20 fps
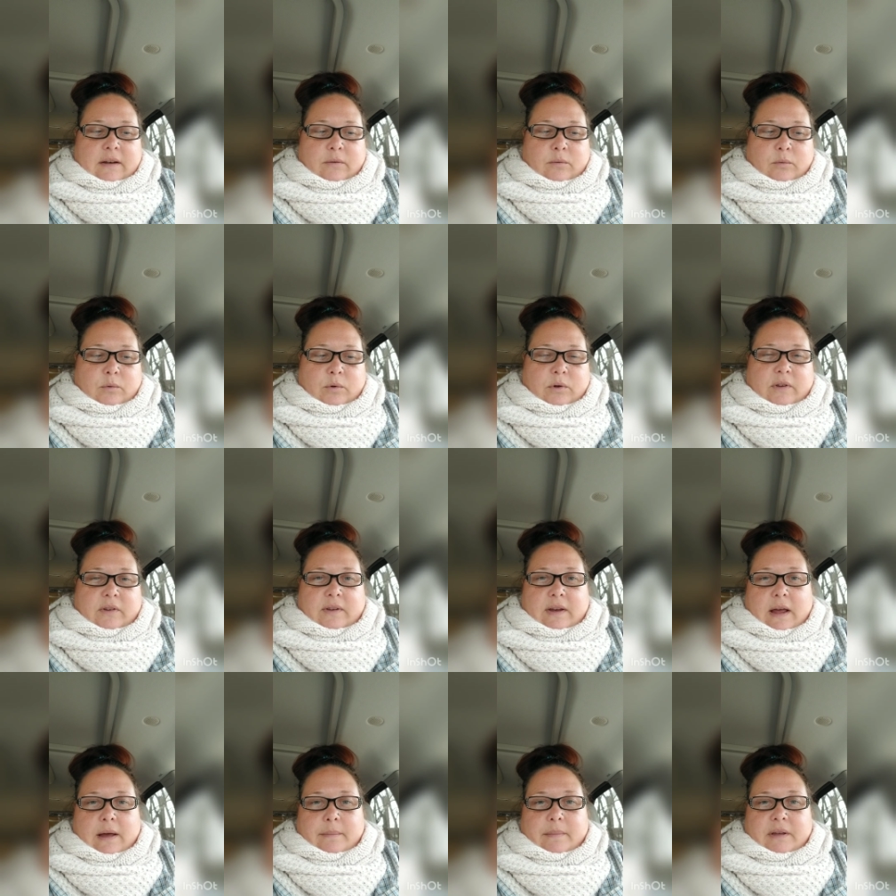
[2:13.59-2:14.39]
would
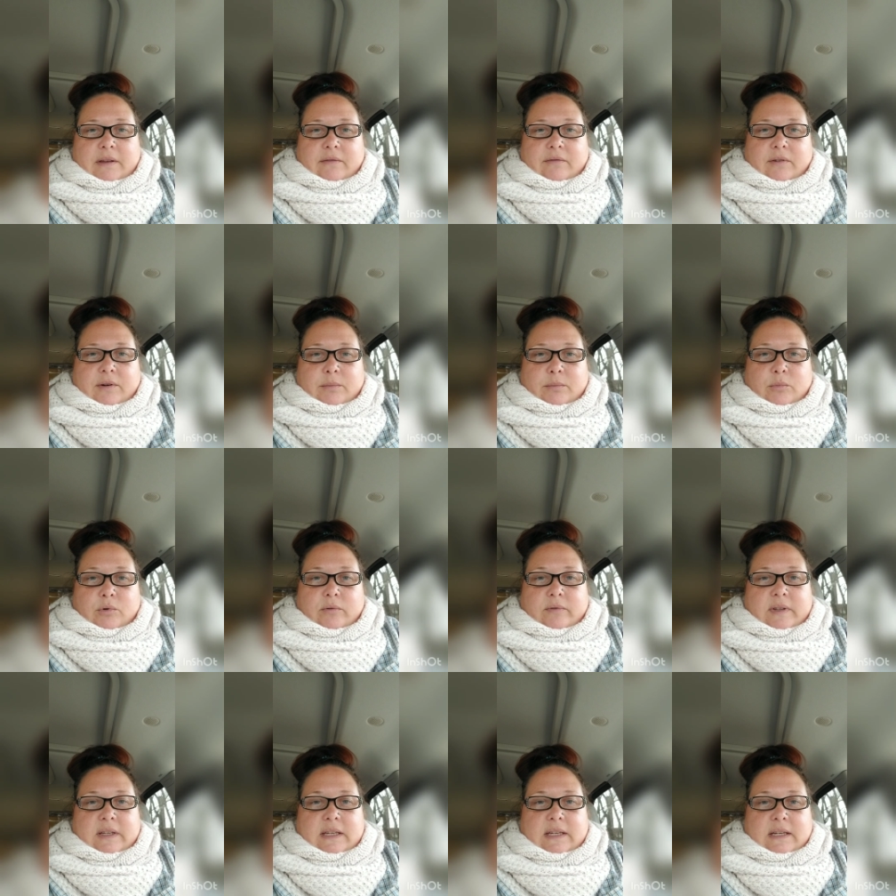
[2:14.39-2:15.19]
stop me from
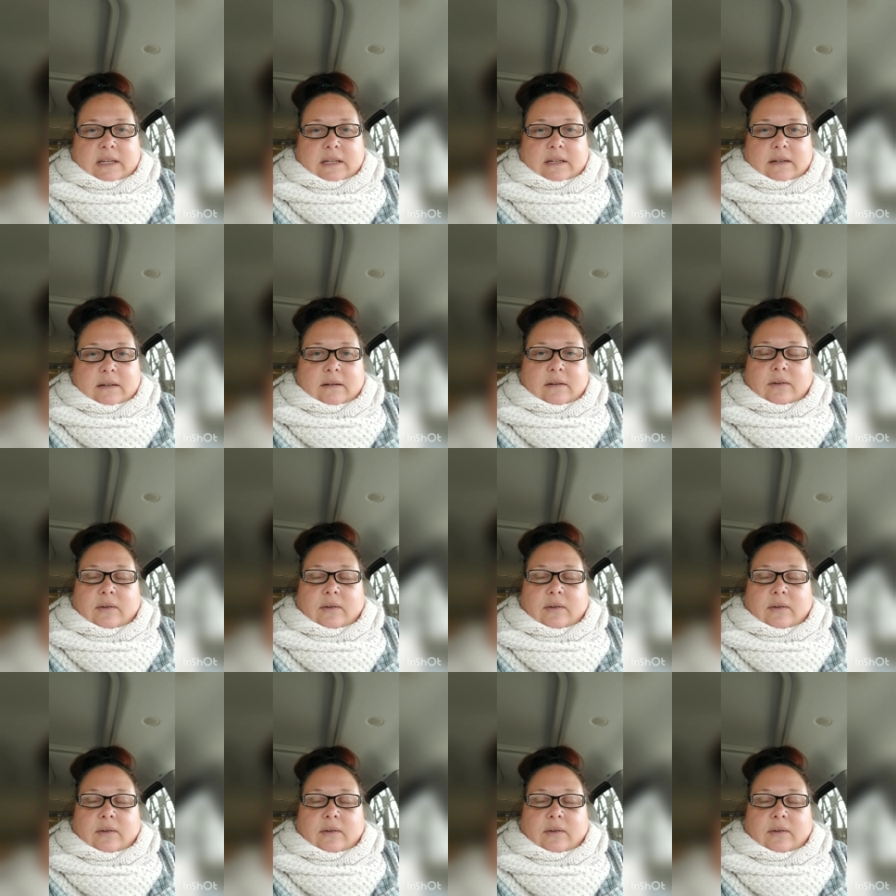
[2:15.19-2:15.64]
moving in.